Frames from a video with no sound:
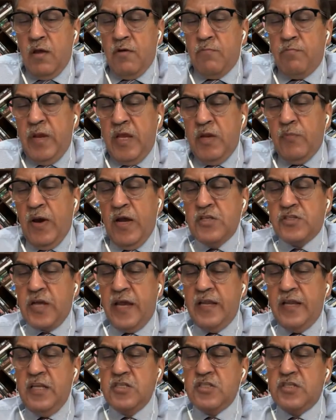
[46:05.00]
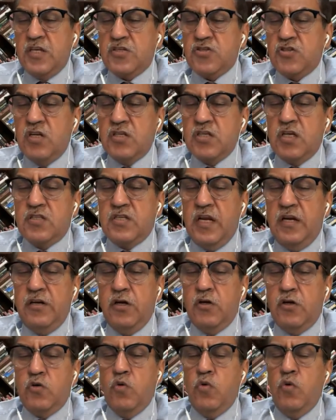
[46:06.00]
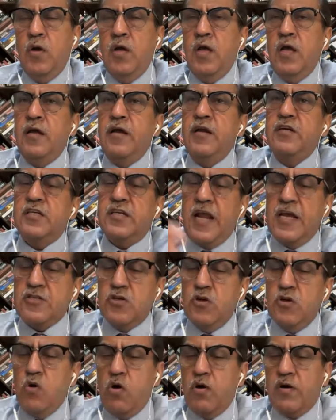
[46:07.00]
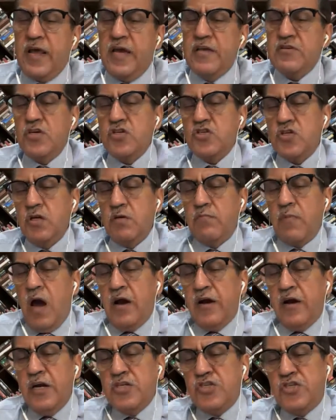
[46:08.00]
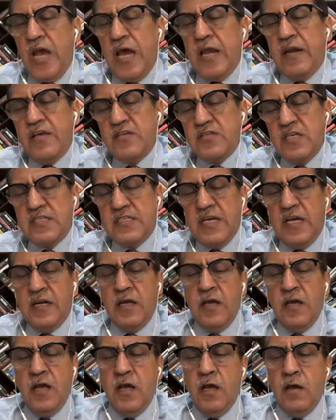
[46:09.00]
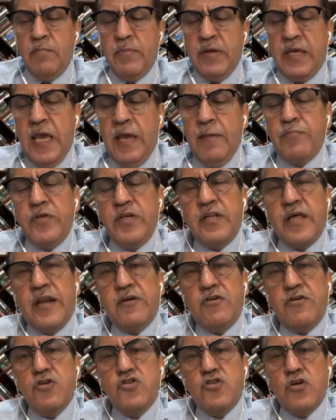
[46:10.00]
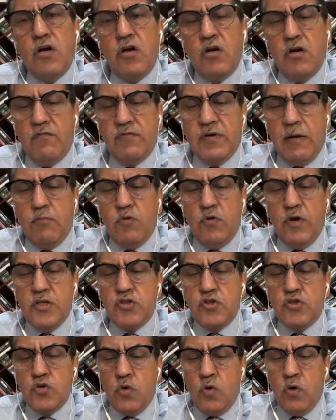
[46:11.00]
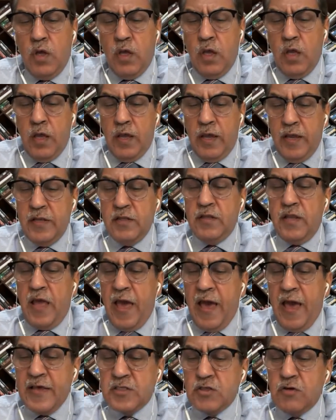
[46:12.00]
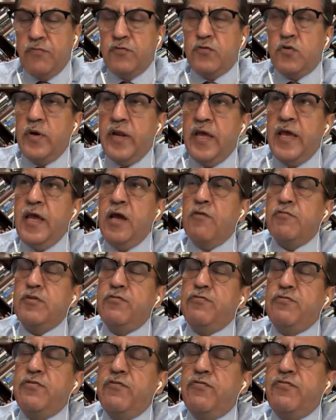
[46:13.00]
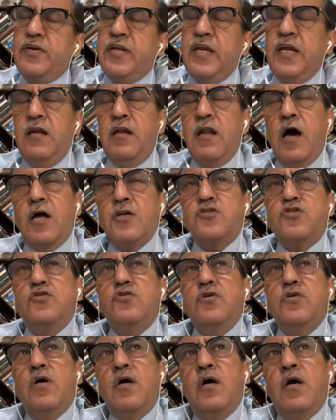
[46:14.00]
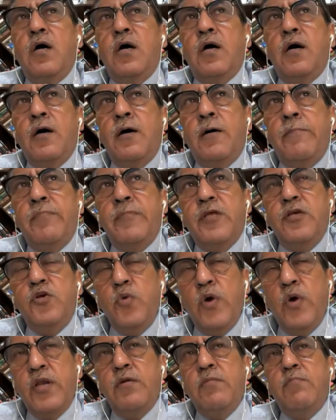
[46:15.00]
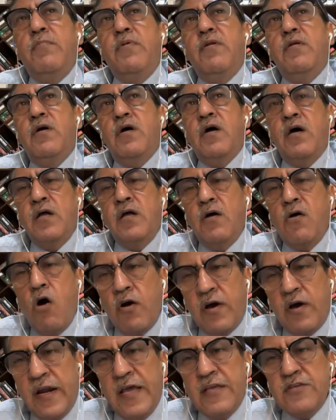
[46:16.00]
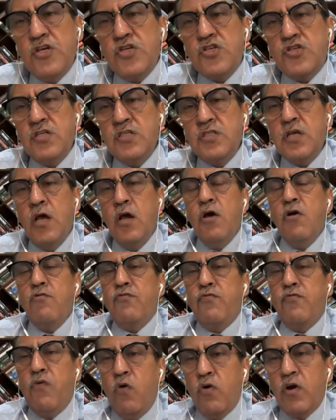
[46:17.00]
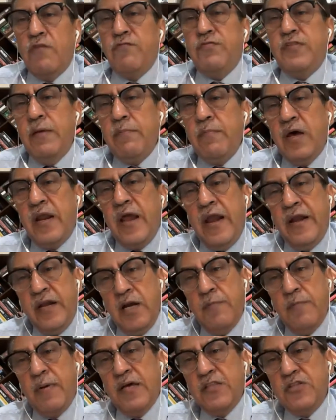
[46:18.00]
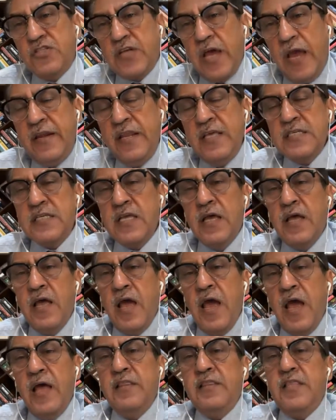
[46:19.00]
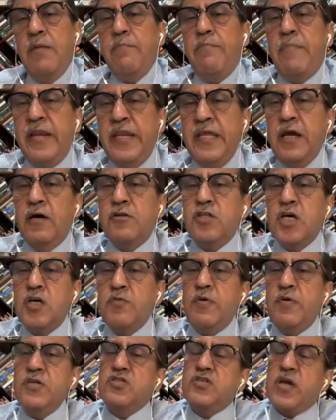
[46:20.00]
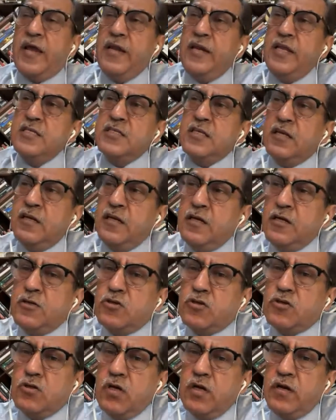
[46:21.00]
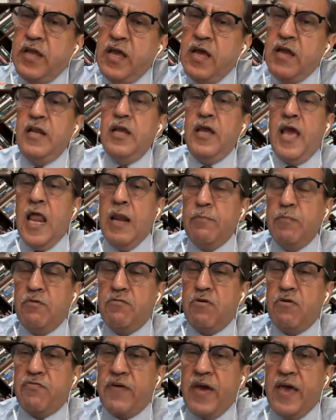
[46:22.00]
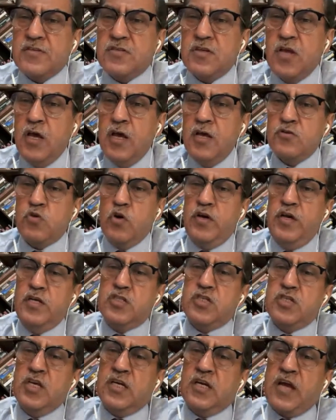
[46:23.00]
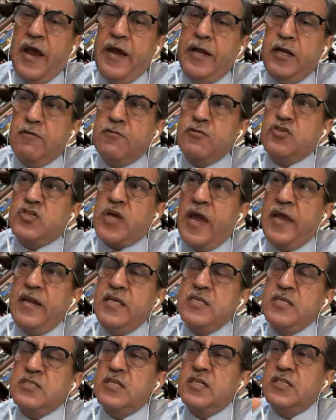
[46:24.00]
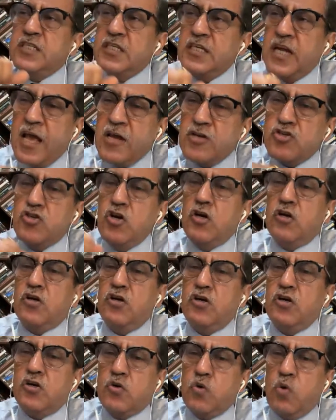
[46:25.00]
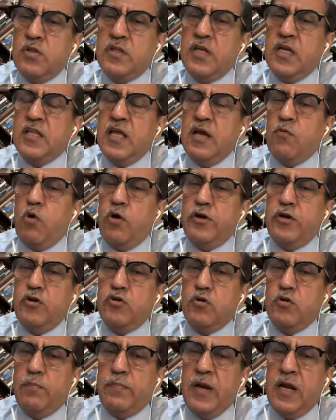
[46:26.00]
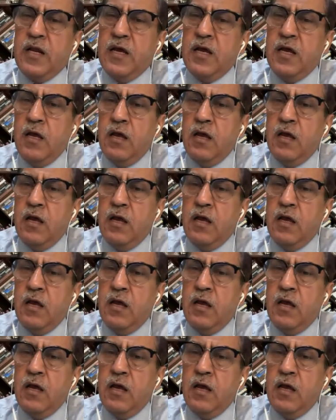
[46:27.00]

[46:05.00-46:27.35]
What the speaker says: Meanwhile, Chinese nationals ascended to international organization. Margaret Chan, as I said, became the Director General of WHO. As of today, of the 15 large UN organizations, 4 of them are headed by the Chinese, and there are many others where Chinese are in nearly helm of affairs. So it's a kind of Chinese international control that they are wanting to build